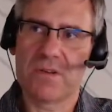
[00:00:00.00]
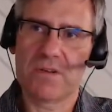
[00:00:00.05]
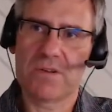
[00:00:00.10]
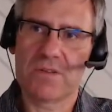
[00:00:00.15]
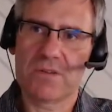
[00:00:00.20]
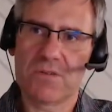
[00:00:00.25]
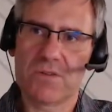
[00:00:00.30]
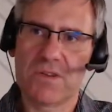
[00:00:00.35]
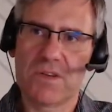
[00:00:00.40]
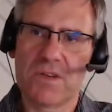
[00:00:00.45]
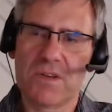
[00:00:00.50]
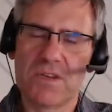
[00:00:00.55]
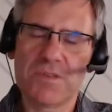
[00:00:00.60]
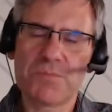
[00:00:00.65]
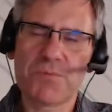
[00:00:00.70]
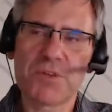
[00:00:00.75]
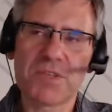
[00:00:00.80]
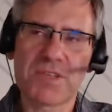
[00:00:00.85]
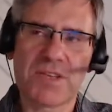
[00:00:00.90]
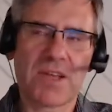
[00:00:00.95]
so this
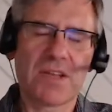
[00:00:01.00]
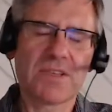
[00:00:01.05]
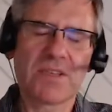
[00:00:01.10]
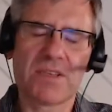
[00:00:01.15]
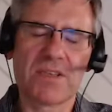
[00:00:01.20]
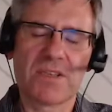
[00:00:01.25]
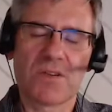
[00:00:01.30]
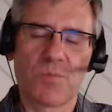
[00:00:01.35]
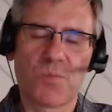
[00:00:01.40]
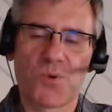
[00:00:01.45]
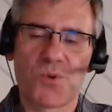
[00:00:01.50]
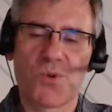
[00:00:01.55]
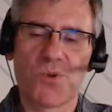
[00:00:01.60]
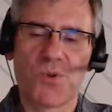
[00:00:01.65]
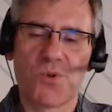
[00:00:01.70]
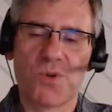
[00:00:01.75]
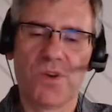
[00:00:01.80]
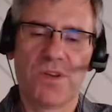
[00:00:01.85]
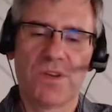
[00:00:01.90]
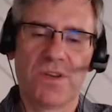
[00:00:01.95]
presents this
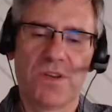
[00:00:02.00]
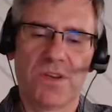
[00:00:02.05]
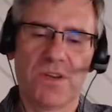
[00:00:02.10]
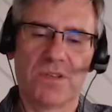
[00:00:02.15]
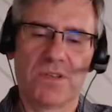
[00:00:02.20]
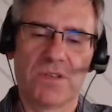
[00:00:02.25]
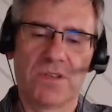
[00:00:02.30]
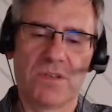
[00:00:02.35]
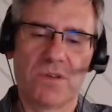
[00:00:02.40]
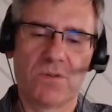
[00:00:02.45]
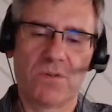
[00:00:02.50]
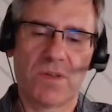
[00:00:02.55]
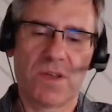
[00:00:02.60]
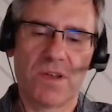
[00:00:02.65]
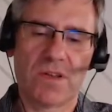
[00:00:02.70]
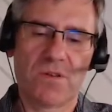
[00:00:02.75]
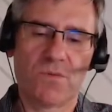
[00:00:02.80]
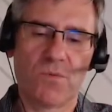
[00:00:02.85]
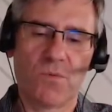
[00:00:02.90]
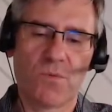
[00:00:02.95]
opportunity, so that